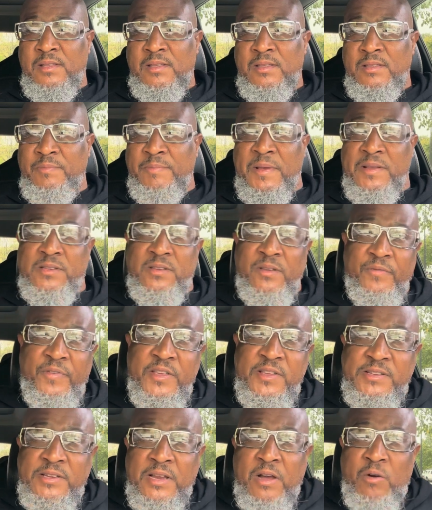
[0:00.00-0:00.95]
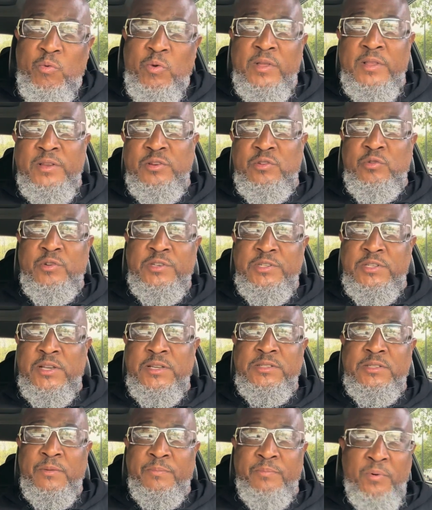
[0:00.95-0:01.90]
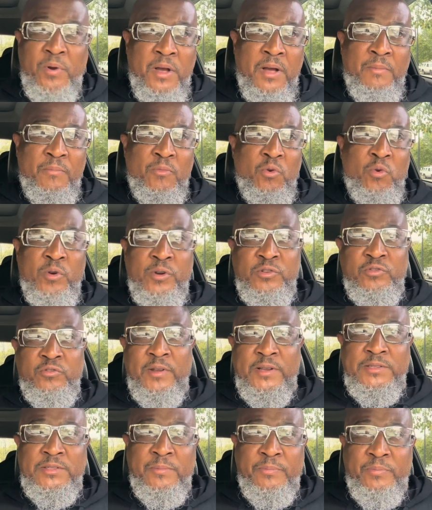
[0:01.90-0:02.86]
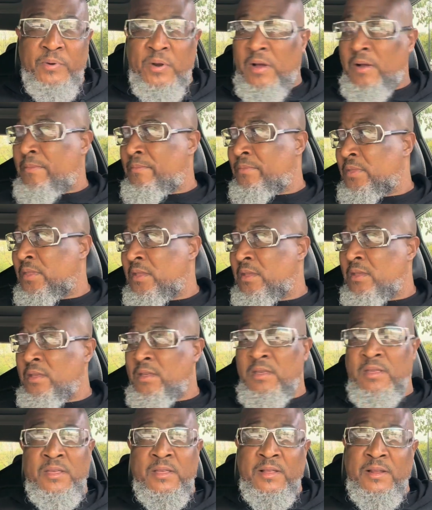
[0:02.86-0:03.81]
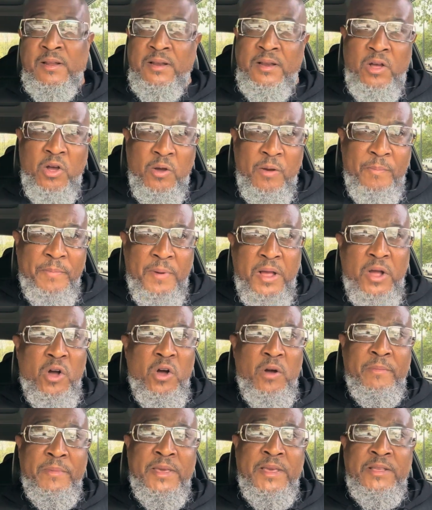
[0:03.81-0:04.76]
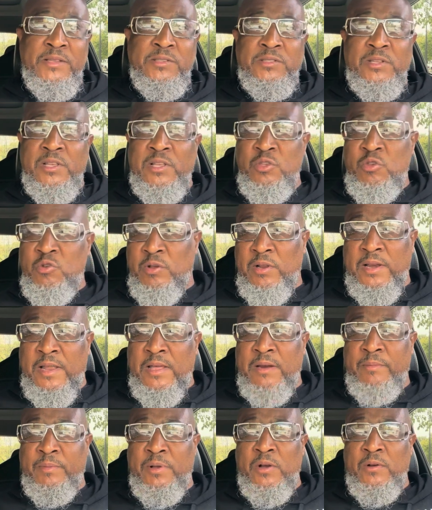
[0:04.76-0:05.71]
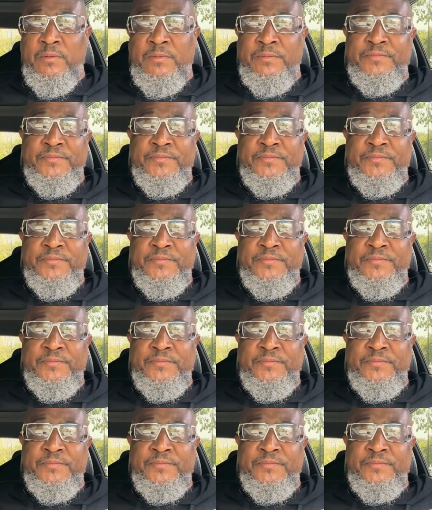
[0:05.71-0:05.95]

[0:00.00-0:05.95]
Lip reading: Especially if he's not willing to adjust the problem or address the problem. By all means, you can let him go.